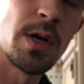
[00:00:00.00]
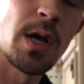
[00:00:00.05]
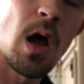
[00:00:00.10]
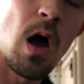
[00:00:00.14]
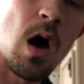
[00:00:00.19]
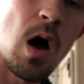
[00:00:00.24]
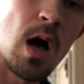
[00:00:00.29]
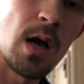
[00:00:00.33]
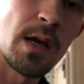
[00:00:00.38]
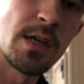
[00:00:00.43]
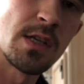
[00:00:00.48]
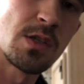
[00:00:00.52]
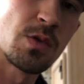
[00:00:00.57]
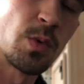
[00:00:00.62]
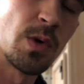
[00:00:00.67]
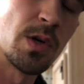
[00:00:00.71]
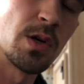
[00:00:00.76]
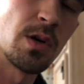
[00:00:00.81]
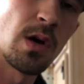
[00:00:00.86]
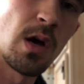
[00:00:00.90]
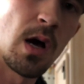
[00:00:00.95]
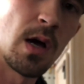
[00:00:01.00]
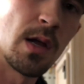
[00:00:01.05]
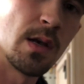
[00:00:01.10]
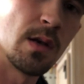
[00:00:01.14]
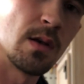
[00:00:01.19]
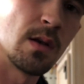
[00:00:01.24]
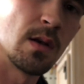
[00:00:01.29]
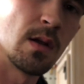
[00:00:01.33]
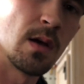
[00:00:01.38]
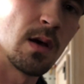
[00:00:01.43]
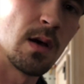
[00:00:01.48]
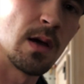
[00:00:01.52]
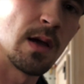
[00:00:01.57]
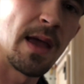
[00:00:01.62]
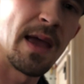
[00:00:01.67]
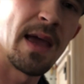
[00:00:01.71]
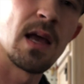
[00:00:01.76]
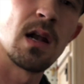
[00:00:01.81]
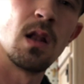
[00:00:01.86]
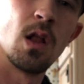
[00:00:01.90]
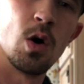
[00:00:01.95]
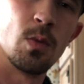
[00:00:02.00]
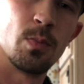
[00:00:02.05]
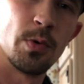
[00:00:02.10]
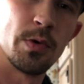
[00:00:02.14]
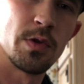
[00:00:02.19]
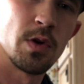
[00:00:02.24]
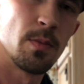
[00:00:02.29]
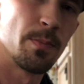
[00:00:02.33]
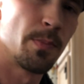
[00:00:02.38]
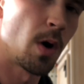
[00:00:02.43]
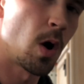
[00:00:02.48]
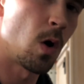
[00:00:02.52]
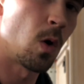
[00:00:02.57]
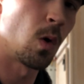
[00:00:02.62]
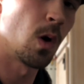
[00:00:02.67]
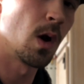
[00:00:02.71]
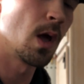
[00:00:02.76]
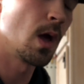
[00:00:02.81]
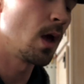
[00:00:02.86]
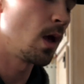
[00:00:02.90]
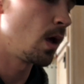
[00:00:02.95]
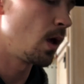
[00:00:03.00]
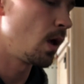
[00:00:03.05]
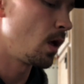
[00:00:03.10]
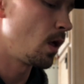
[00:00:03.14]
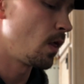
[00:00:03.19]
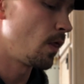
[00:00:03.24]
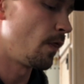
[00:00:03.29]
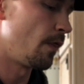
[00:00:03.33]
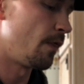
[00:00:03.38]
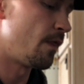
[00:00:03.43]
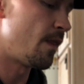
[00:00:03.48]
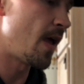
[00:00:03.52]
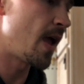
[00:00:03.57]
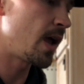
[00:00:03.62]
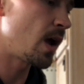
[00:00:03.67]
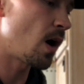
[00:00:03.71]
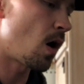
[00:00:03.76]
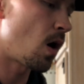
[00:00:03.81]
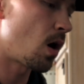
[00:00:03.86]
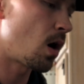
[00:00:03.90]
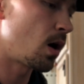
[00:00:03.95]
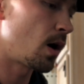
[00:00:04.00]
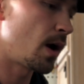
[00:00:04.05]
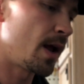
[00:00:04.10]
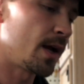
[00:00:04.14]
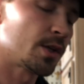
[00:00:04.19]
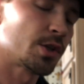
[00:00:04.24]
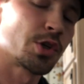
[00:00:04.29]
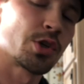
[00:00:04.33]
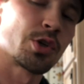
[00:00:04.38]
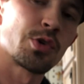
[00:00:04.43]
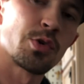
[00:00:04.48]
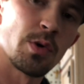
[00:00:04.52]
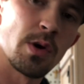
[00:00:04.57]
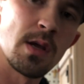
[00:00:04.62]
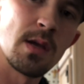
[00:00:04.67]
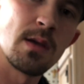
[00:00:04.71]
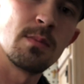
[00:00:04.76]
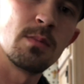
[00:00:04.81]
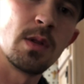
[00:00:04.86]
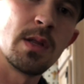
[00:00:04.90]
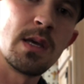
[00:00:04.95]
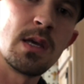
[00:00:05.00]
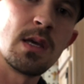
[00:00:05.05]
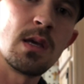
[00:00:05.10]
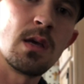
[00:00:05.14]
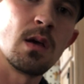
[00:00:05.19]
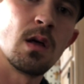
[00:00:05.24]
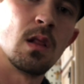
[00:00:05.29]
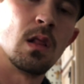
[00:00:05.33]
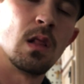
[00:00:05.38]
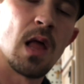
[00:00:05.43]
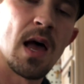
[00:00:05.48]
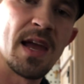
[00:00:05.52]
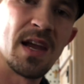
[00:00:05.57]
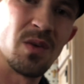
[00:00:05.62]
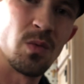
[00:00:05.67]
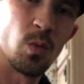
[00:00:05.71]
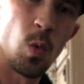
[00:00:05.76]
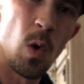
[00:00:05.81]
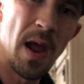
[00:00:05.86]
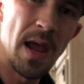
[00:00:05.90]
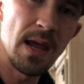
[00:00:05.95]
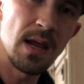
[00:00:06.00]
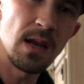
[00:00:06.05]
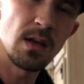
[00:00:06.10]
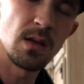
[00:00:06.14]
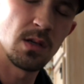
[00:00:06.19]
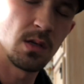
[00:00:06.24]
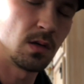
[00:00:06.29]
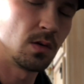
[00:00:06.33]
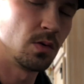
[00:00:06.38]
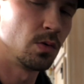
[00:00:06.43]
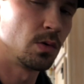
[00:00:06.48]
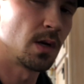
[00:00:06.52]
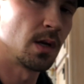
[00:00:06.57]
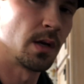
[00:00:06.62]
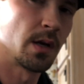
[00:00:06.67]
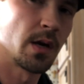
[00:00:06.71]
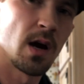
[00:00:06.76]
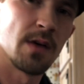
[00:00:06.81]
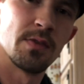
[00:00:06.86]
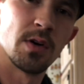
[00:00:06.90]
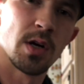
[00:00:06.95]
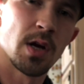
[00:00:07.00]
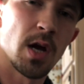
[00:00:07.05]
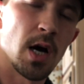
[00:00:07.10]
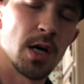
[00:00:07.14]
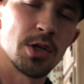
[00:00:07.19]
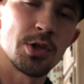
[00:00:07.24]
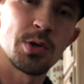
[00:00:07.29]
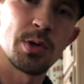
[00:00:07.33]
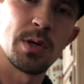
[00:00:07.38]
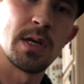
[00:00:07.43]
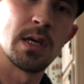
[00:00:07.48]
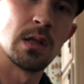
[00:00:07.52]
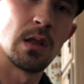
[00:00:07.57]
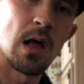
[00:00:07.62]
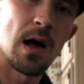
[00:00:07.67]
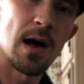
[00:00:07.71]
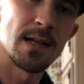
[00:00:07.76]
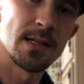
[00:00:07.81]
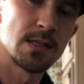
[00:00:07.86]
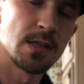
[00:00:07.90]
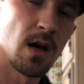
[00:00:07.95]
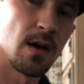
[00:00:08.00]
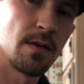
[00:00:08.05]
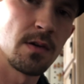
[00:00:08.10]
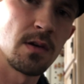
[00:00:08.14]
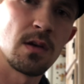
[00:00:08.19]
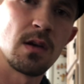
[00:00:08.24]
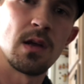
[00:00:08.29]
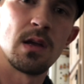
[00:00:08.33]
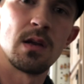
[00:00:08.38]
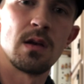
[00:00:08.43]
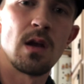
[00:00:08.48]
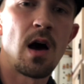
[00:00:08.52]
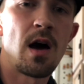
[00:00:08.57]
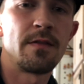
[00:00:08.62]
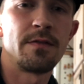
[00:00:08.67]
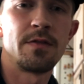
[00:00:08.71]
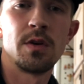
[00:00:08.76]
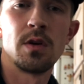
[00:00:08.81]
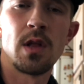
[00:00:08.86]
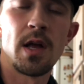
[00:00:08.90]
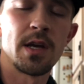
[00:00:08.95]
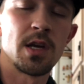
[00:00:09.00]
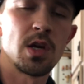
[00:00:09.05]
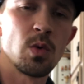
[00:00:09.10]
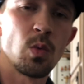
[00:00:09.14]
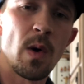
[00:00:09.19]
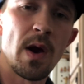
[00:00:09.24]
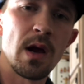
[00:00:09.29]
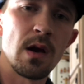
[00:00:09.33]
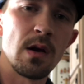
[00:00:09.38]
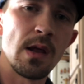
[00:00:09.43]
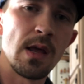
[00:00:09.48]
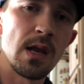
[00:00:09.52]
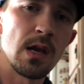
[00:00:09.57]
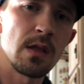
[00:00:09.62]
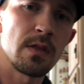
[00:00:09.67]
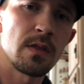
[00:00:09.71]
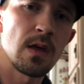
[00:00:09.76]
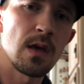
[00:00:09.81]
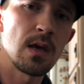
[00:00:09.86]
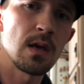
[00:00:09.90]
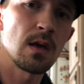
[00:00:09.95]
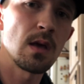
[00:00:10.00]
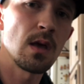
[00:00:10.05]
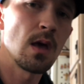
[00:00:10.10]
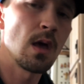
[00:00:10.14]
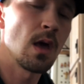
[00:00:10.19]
August when you're hunting antelope with your bow, they are extremely lightweight. You can cover country and lots of it and not feel like you're wearing anything.